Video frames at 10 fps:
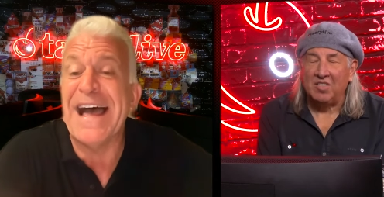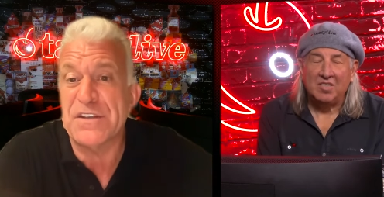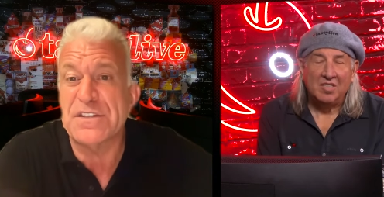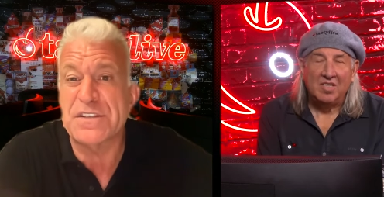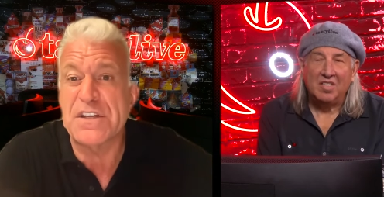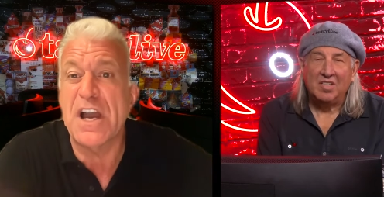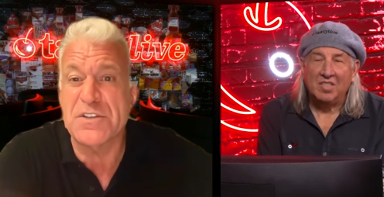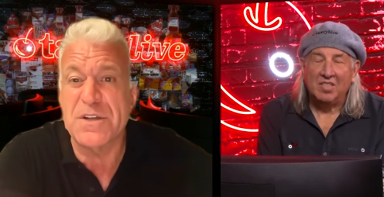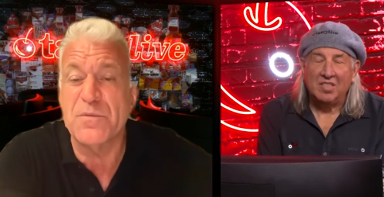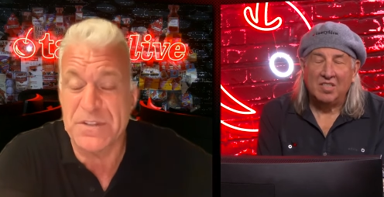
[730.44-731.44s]
Speaker 1: that
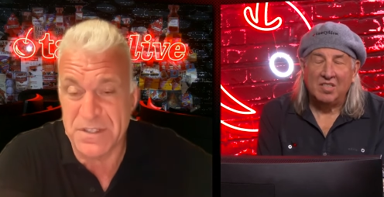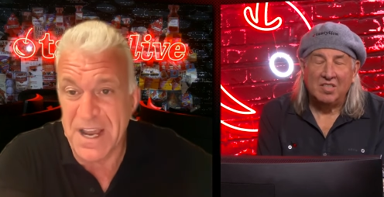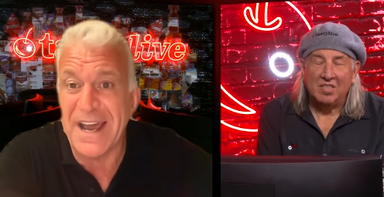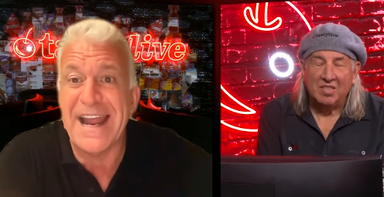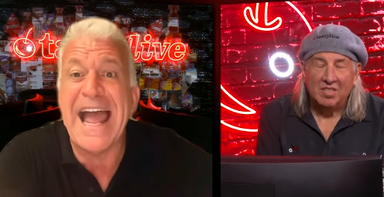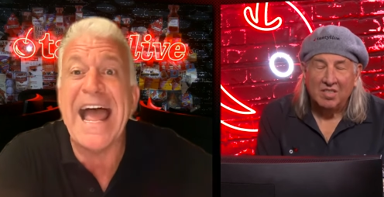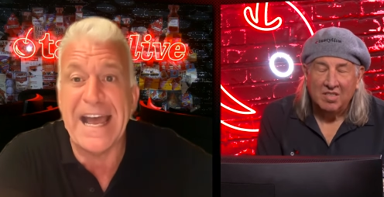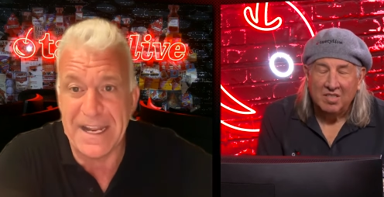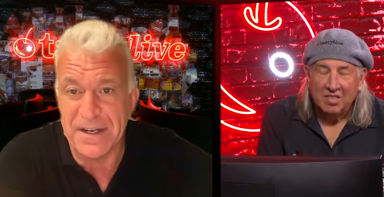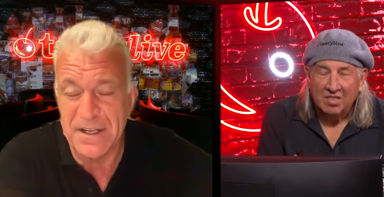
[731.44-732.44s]
discussion was not
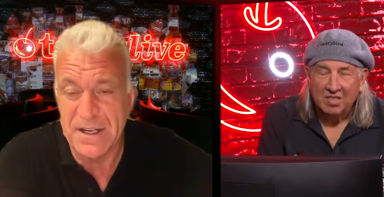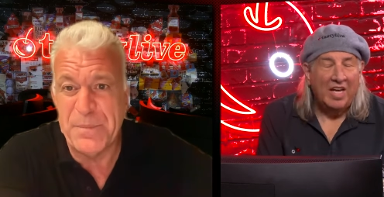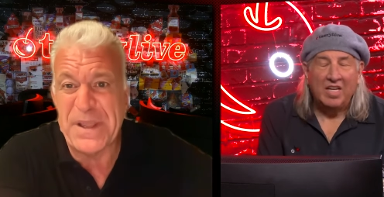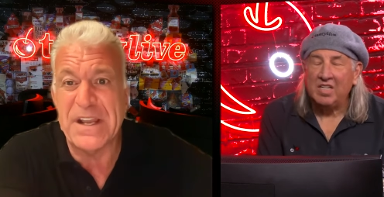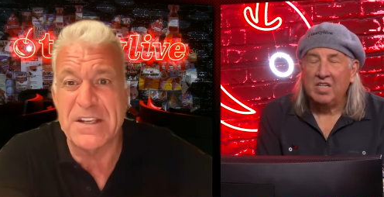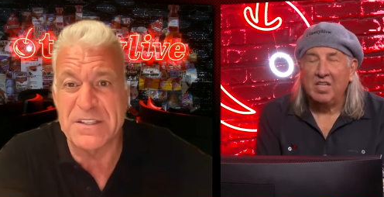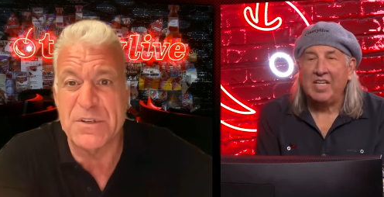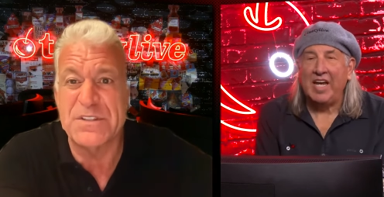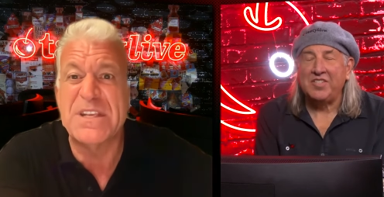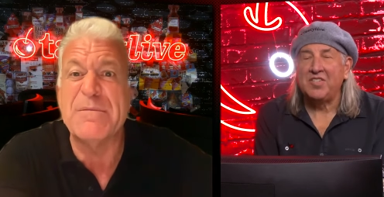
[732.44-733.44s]
had because
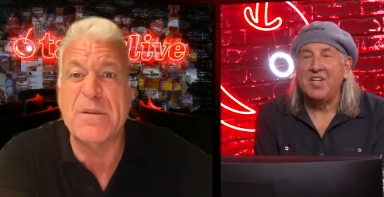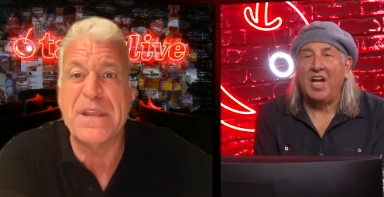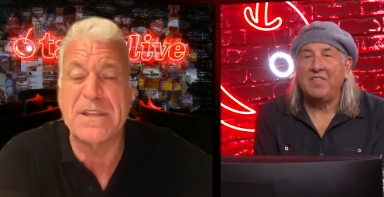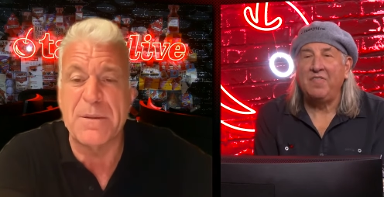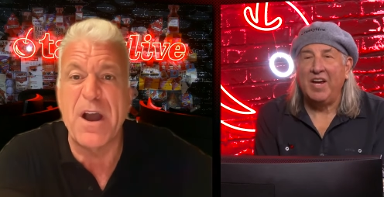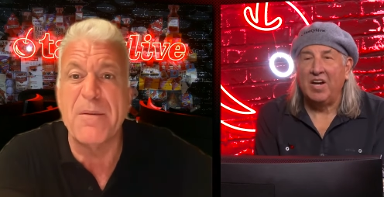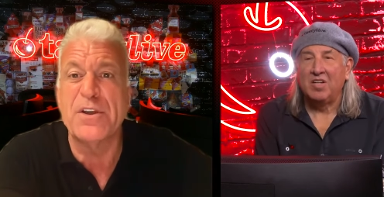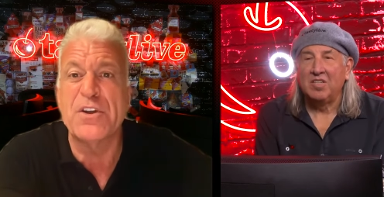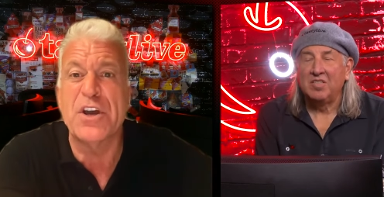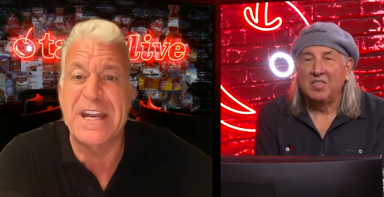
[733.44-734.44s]
That's it was not deemed to be fair. in the
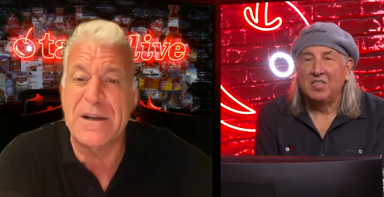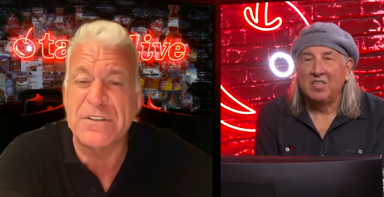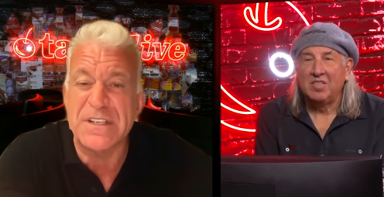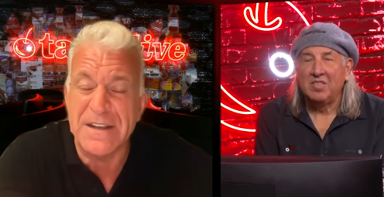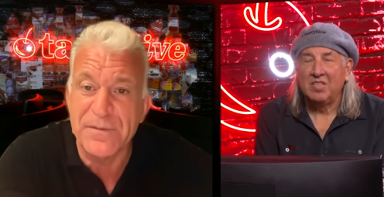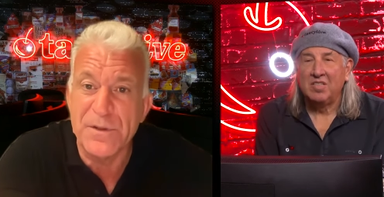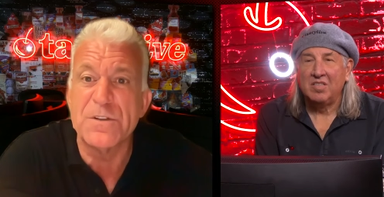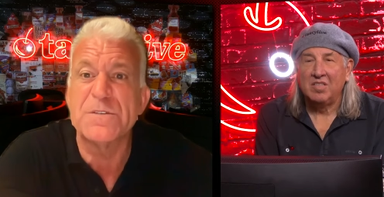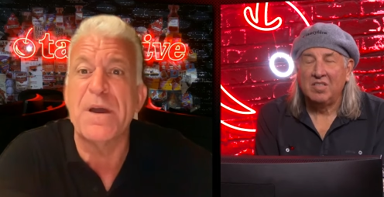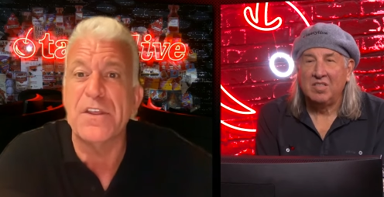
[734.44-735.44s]
public good and it was
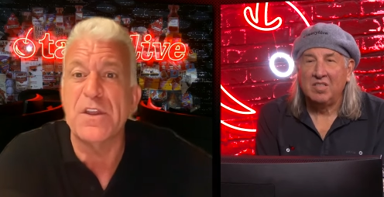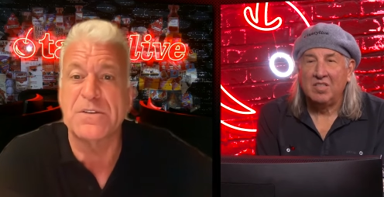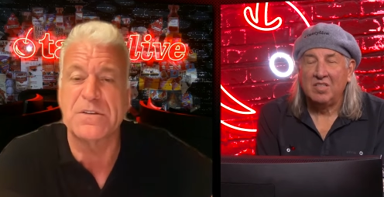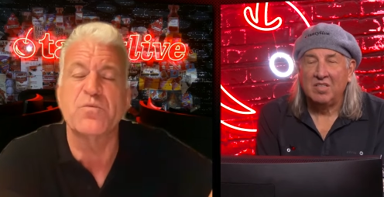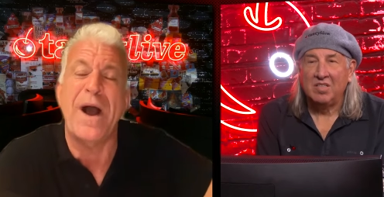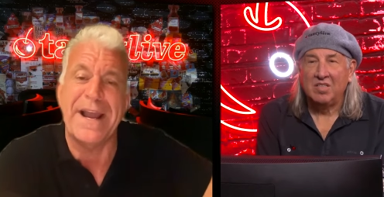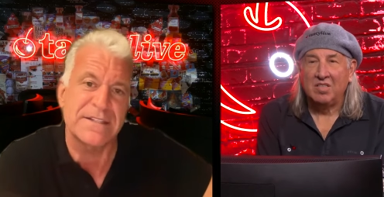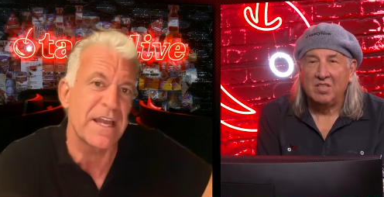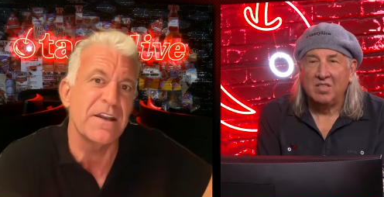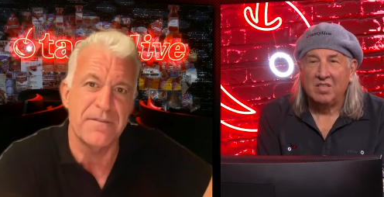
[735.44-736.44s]
influenced by the U.S.
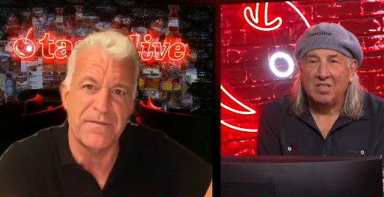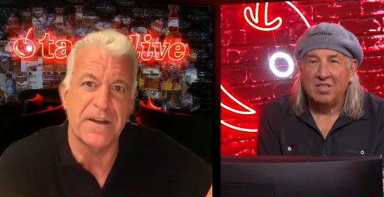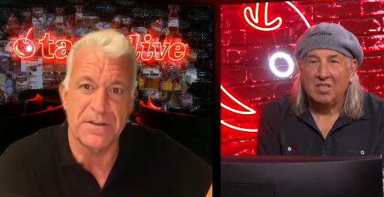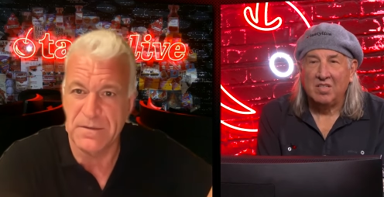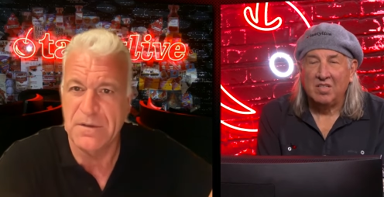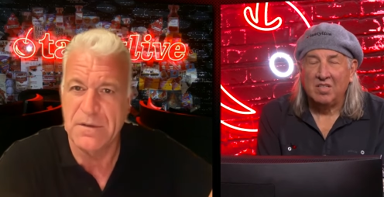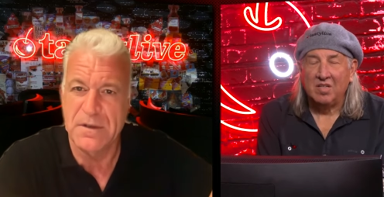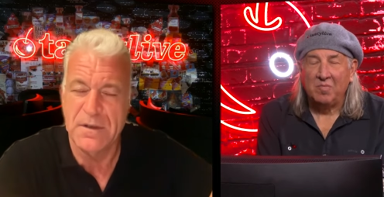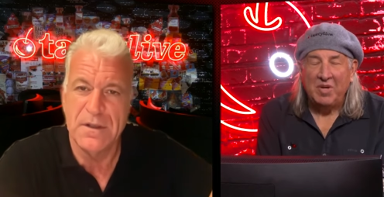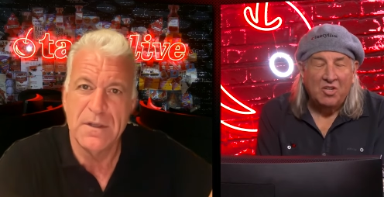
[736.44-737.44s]
Speaker 2: Why is that not fair?
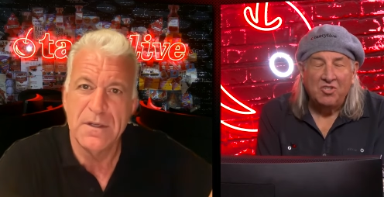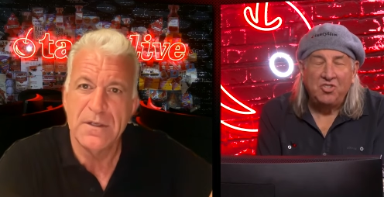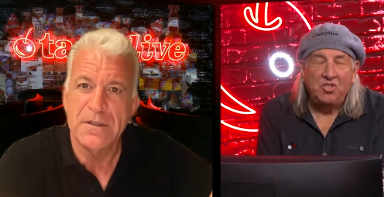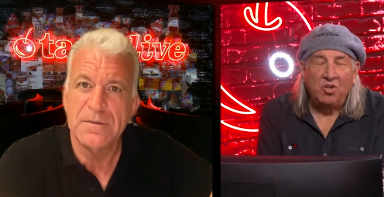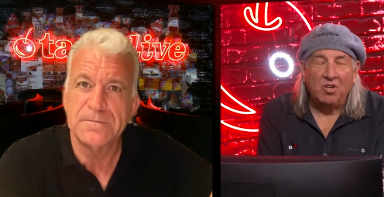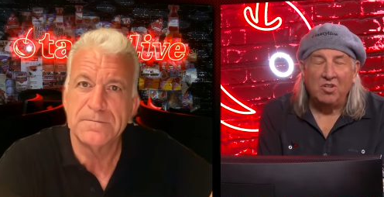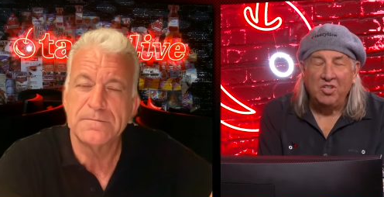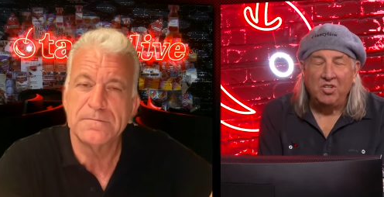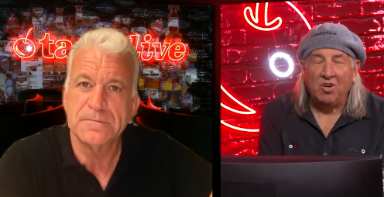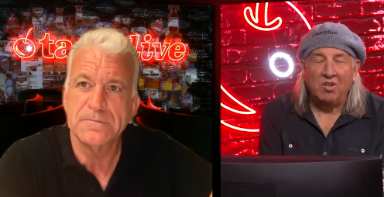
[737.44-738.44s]
because you're
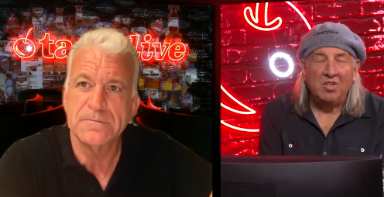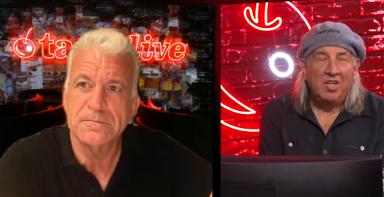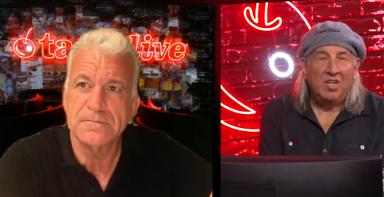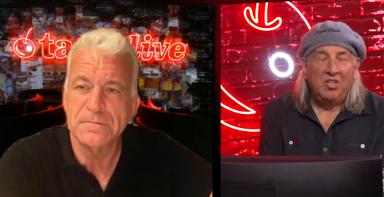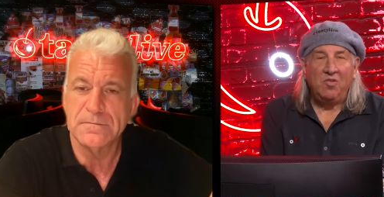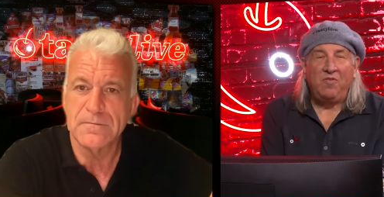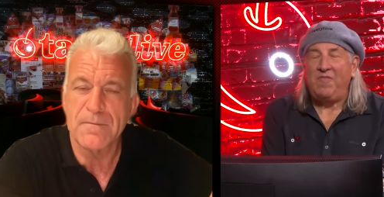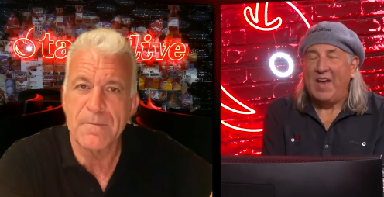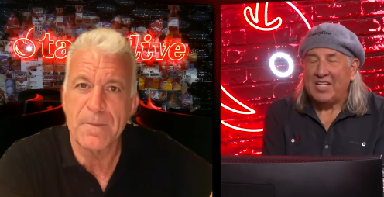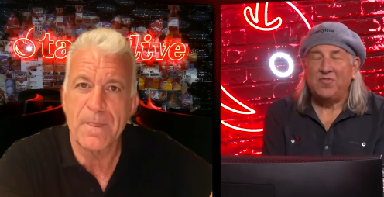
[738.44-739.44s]
you're you
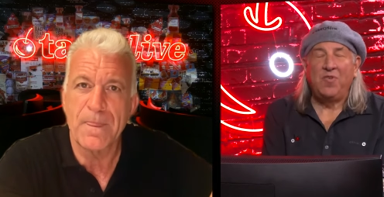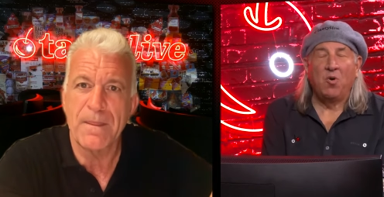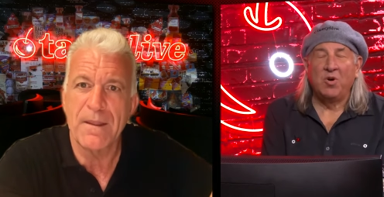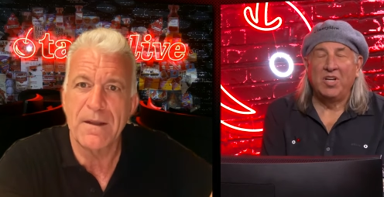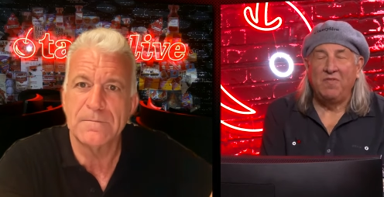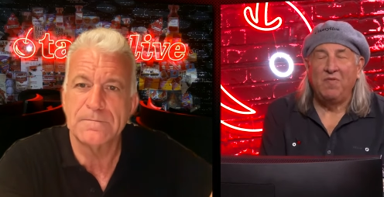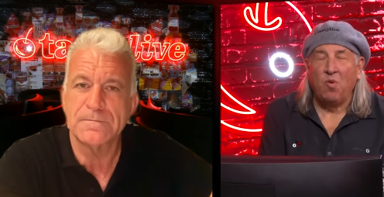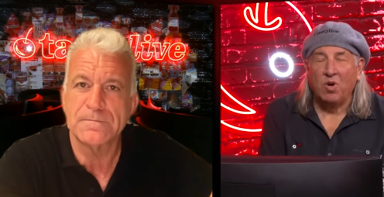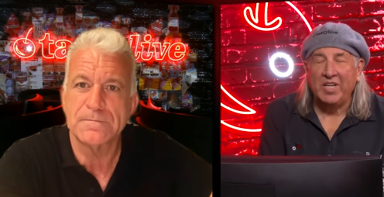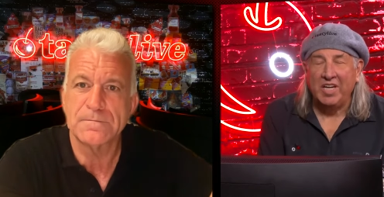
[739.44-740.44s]
fast forwarded four
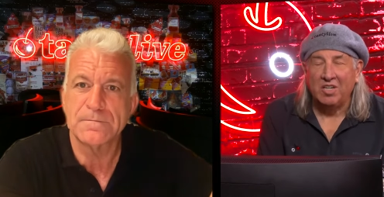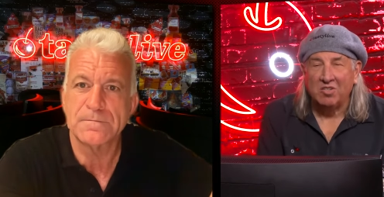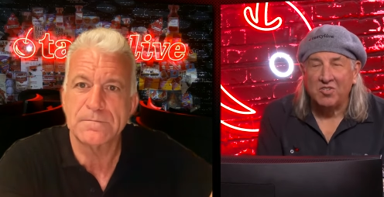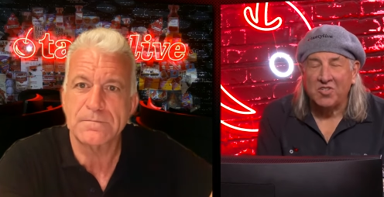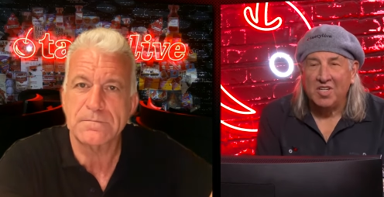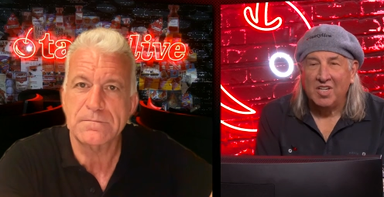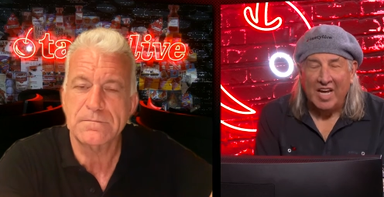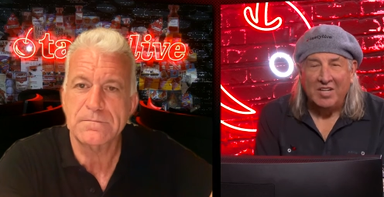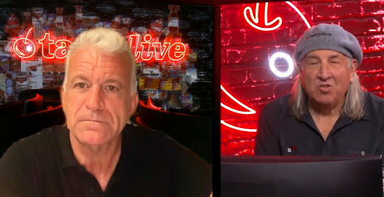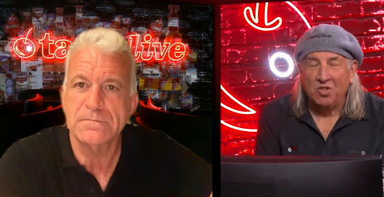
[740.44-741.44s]
years and
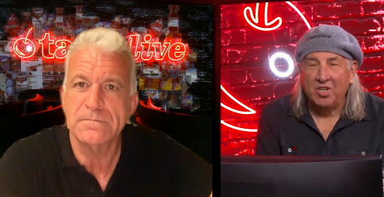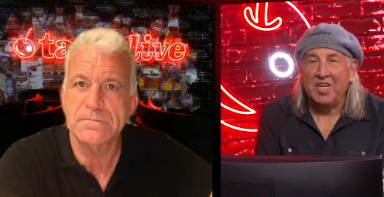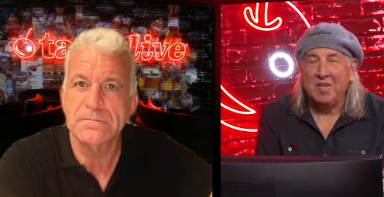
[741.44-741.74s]
you're looking